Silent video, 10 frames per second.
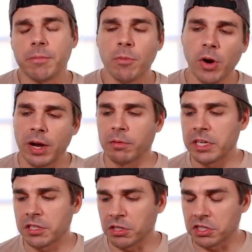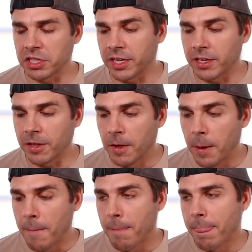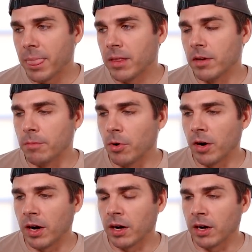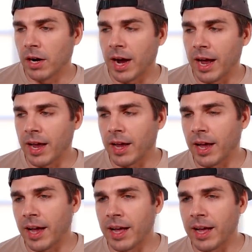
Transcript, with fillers: But the more I researched it, the more I